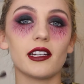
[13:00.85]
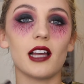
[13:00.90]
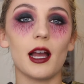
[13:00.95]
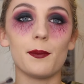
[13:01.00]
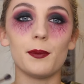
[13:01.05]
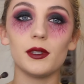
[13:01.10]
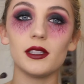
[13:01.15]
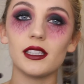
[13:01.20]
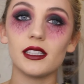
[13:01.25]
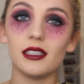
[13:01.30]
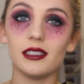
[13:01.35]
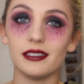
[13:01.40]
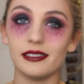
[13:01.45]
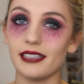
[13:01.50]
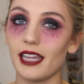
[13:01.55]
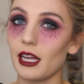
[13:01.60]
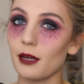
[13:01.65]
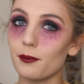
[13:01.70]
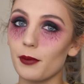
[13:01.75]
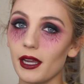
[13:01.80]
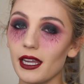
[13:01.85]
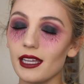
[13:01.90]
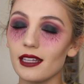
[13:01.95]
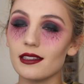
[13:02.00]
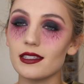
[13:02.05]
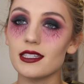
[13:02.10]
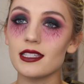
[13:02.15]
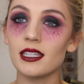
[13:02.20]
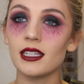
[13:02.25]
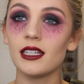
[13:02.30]
a couple little neck
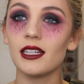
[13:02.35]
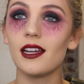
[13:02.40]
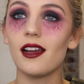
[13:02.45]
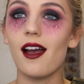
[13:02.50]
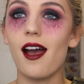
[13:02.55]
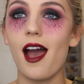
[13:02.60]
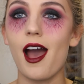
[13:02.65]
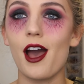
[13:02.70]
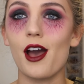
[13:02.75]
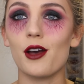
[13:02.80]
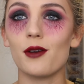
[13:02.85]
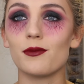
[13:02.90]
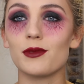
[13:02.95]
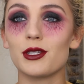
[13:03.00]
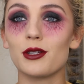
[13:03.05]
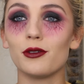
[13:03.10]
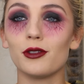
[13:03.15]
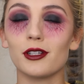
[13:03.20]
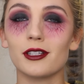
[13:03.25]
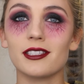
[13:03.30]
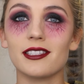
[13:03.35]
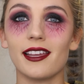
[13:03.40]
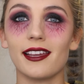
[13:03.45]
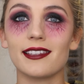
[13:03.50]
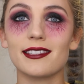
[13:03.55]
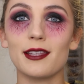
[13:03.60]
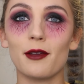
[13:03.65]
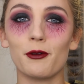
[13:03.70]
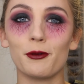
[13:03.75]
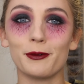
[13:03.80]
bites. Um, so it looks like
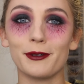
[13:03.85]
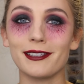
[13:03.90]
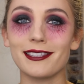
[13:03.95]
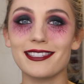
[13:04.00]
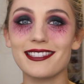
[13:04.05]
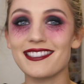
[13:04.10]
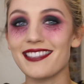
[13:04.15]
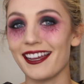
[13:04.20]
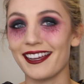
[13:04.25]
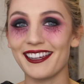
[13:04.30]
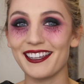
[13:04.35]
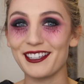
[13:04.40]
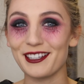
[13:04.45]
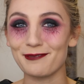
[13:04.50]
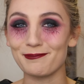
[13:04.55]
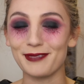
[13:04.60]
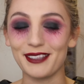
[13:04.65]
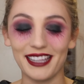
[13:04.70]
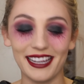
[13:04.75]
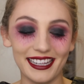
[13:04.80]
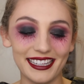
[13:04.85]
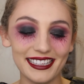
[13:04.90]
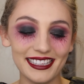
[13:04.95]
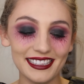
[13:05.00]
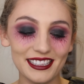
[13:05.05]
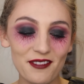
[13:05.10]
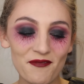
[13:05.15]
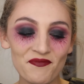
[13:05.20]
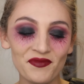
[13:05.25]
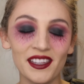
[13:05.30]
someone was sucking your blood.
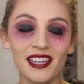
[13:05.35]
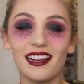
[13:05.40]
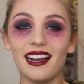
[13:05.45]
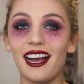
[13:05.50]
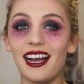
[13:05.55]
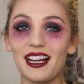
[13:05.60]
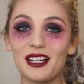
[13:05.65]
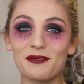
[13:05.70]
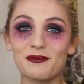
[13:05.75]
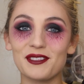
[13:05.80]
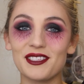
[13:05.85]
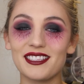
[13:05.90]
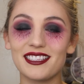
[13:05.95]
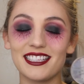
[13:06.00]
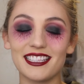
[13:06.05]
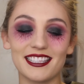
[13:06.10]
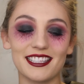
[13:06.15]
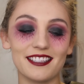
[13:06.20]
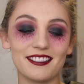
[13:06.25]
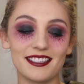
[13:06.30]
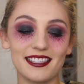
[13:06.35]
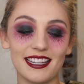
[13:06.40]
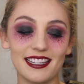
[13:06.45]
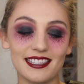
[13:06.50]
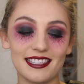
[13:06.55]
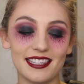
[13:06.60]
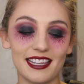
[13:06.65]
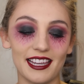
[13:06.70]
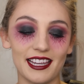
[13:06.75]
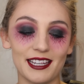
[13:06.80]
Um, just use that
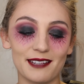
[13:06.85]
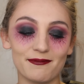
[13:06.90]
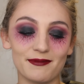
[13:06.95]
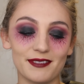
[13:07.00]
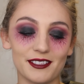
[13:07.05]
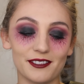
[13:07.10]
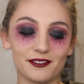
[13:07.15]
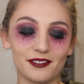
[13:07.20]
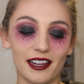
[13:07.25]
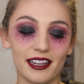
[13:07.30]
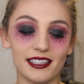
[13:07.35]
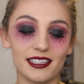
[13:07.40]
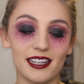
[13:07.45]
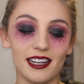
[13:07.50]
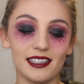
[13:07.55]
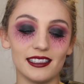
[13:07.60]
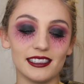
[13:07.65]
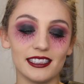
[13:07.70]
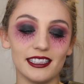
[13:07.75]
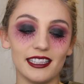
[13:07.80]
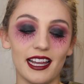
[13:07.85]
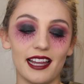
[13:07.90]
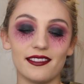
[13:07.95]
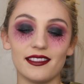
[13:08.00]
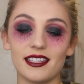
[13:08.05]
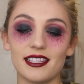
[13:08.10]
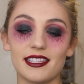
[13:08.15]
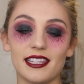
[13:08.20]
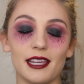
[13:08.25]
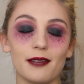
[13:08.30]
same red color and
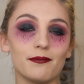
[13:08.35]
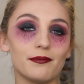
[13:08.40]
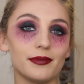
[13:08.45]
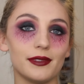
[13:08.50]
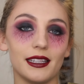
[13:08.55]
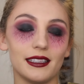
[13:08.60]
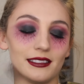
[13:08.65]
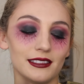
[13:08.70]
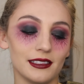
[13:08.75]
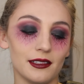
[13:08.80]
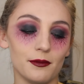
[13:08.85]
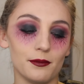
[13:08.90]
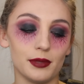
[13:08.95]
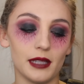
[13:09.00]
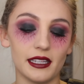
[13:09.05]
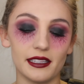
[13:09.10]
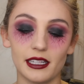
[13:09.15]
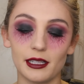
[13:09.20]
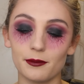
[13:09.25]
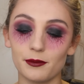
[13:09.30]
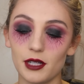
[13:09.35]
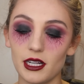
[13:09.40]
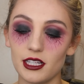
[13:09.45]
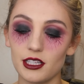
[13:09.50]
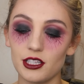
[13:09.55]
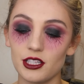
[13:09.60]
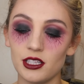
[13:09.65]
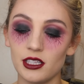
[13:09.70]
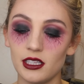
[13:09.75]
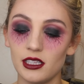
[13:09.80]
the same blend blending
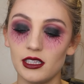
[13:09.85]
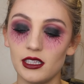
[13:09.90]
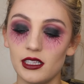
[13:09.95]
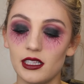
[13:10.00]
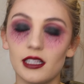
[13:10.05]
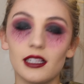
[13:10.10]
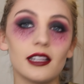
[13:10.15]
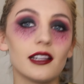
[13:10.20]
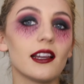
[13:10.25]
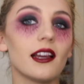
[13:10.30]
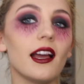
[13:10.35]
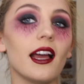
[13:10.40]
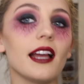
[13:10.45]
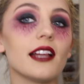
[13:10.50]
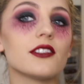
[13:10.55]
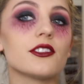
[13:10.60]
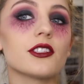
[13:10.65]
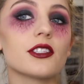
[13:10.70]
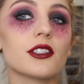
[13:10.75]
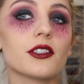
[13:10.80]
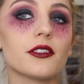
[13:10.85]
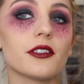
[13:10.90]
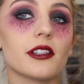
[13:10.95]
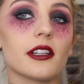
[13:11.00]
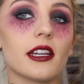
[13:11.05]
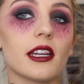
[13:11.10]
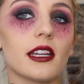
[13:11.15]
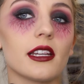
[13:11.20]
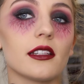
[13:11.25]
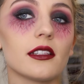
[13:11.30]
brush and just
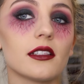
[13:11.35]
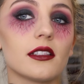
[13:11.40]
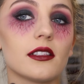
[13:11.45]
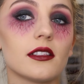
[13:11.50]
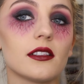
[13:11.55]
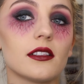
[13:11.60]
create